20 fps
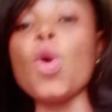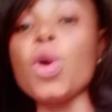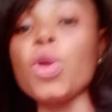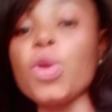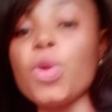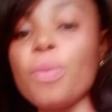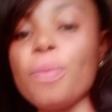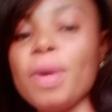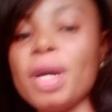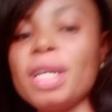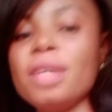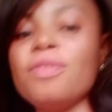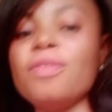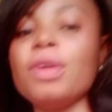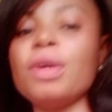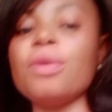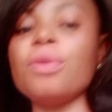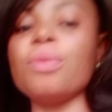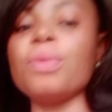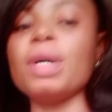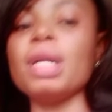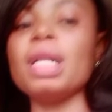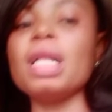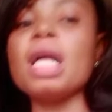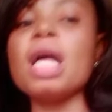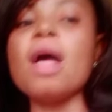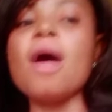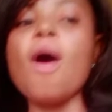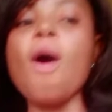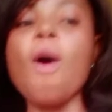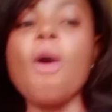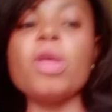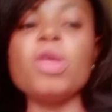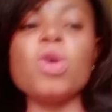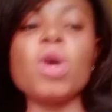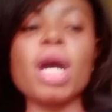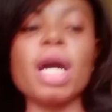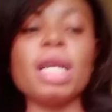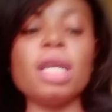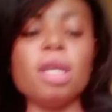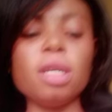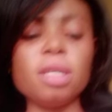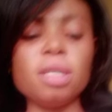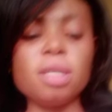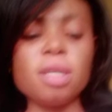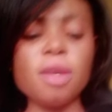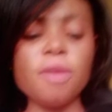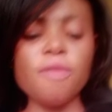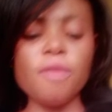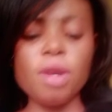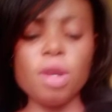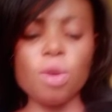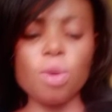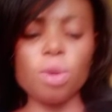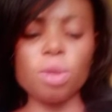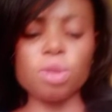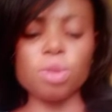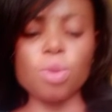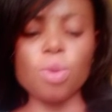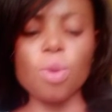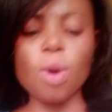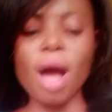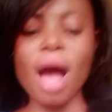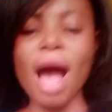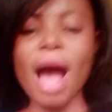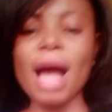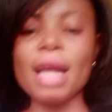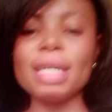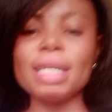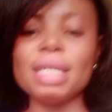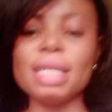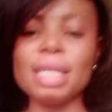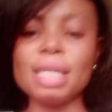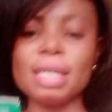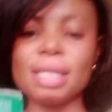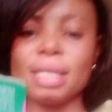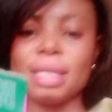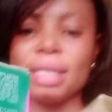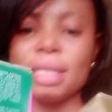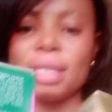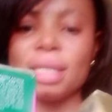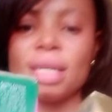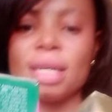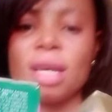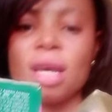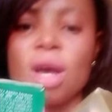or your body very well. You can even also add this